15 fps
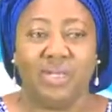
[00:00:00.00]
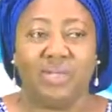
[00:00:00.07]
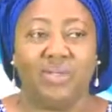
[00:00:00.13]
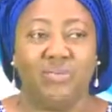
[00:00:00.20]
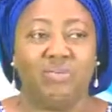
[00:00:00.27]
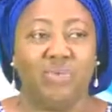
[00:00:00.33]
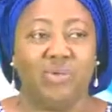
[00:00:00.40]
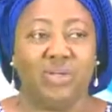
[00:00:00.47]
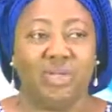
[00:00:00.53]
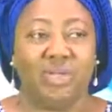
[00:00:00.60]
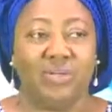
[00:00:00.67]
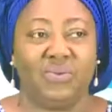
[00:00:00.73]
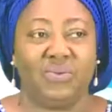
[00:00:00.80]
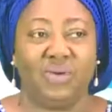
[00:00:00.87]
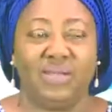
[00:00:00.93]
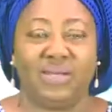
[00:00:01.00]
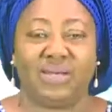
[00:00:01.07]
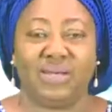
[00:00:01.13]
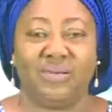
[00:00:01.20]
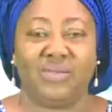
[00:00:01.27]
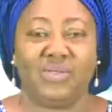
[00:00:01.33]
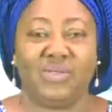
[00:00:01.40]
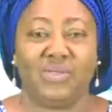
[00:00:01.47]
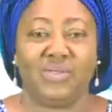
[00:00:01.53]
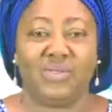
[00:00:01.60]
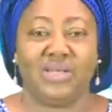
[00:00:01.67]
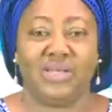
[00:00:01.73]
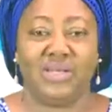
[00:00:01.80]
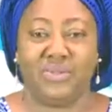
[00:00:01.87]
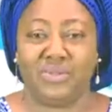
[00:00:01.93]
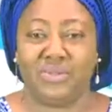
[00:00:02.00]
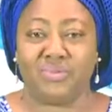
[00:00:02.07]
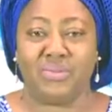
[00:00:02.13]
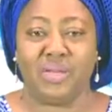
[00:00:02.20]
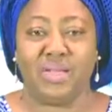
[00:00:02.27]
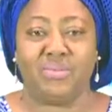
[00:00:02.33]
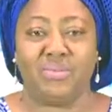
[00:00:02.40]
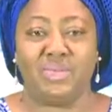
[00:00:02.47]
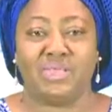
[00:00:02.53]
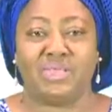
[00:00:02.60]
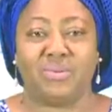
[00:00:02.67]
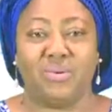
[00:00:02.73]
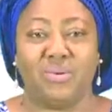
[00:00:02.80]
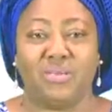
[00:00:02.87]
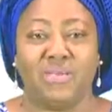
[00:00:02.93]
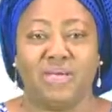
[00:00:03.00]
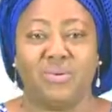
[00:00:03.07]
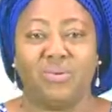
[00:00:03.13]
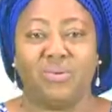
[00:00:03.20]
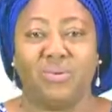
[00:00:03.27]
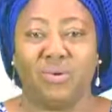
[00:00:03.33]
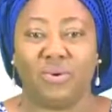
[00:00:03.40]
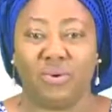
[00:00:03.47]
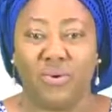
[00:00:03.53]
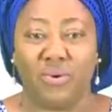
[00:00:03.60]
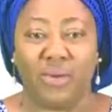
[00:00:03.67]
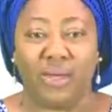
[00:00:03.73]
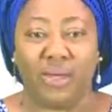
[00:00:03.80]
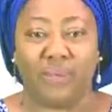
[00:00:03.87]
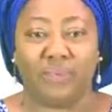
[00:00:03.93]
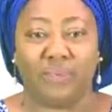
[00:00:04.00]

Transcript: Good morning and welcome to the news. My name is Nonya Wokoye.